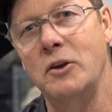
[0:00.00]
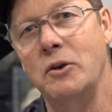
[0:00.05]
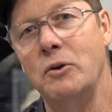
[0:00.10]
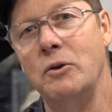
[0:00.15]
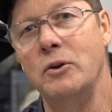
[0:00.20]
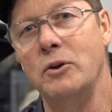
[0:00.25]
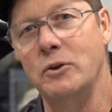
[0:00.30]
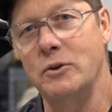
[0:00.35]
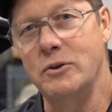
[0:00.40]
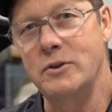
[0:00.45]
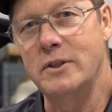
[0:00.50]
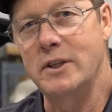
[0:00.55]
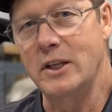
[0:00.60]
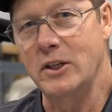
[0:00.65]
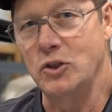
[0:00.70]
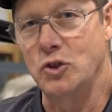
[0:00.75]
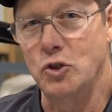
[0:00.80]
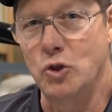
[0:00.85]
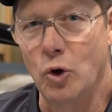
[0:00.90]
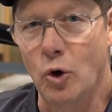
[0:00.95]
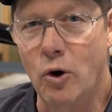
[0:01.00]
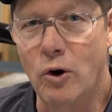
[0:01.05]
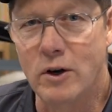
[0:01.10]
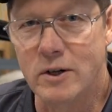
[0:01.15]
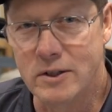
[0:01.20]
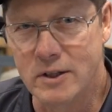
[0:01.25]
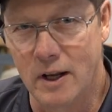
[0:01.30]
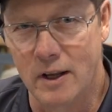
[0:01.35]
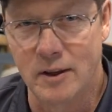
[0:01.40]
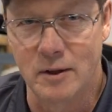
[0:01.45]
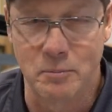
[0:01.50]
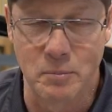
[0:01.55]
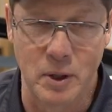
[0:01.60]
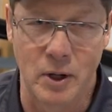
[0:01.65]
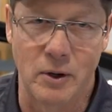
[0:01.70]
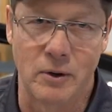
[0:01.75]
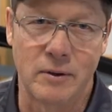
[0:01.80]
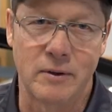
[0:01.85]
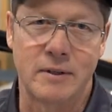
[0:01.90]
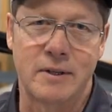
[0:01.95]
you lose that's yours on the
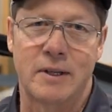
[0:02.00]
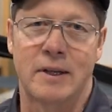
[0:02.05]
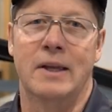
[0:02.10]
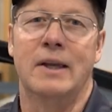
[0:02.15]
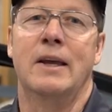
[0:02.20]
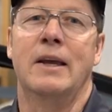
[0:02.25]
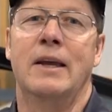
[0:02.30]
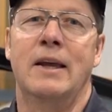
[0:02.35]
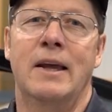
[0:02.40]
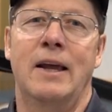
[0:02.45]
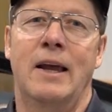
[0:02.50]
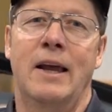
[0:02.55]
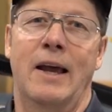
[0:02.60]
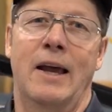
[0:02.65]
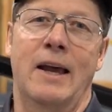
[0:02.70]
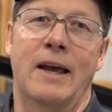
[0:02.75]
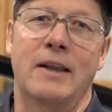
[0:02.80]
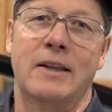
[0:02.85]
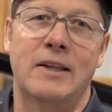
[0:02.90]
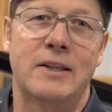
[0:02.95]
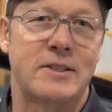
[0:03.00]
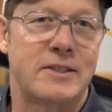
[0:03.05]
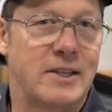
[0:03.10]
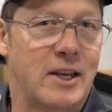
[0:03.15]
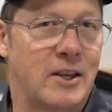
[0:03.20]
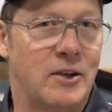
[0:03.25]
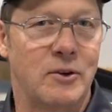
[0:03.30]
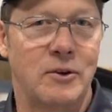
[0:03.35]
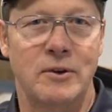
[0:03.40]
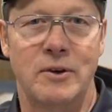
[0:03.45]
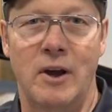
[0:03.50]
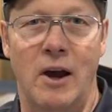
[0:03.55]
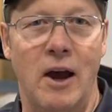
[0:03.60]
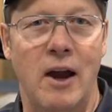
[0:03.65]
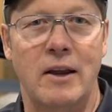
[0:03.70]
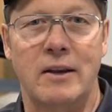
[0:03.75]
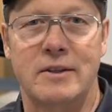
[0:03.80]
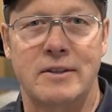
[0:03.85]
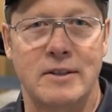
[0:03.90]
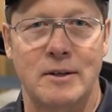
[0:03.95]
boat, let's say you
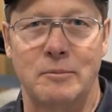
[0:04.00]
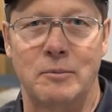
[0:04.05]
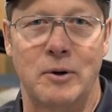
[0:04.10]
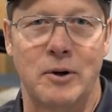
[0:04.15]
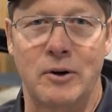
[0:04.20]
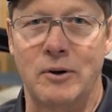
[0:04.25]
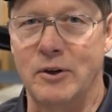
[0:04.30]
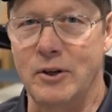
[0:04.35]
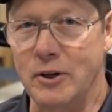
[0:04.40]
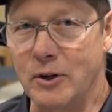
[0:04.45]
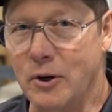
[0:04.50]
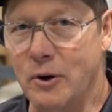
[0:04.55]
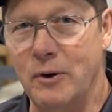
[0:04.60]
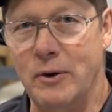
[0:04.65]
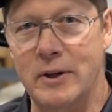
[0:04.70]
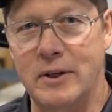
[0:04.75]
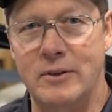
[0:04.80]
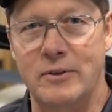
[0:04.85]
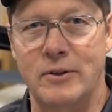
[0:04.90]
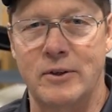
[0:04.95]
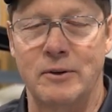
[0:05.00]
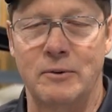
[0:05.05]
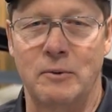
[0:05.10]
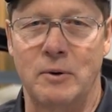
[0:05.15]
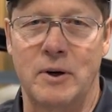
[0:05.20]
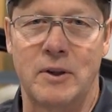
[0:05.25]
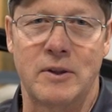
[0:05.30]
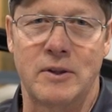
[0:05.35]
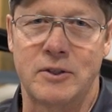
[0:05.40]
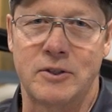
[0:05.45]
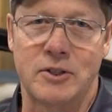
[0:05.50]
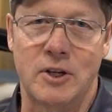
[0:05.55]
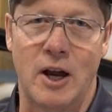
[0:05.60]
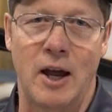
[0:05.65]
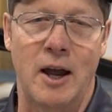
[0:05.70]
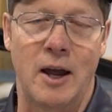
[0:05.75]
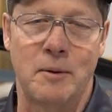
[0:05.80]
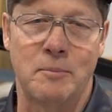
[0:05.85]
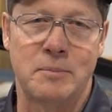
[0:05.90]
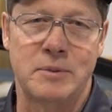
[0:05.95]
dock somewhere and you go into one of the
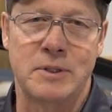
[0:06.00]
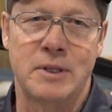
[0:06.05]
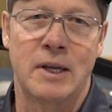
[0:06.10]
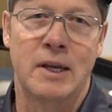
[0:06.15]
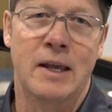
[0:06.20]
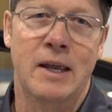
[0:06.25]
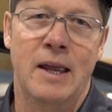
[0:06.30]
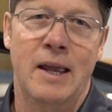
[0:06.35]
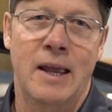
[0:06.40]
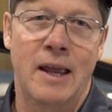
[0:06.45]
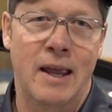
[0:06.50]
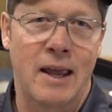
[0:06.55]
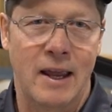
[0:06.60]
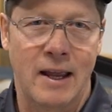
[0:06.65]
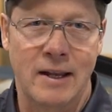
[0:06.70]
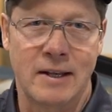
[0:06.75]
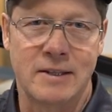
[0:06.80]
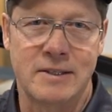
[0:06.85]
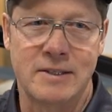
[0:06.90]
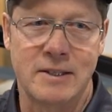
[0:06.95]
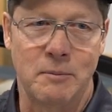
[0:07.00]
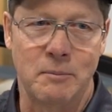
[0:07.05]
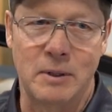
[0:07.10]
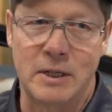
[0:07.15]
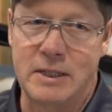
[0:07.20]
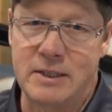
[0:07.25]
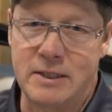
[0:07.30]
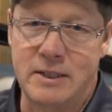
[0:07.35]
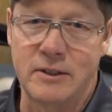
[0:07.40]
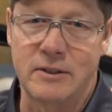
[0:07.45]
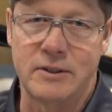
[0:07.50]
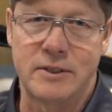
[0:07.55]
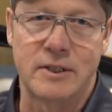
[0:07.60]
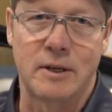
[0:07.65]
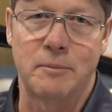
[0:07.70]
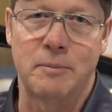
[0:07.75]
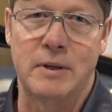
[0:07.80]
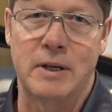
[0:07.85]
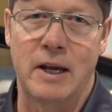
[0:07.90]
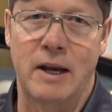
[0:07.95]
shops and somebody steals
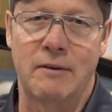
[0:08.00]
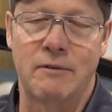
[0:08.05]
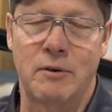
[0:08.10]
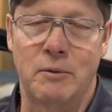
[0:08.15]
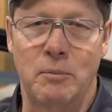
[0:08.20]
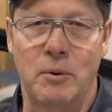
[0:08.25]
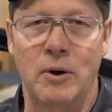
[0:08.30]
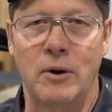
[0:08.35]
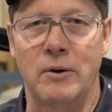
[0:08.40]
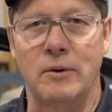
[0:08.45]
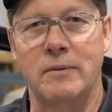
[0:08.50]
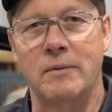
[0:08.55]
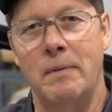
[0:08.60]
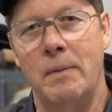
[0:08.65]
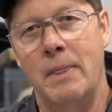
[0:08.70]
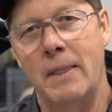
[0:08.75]
something out of your boat.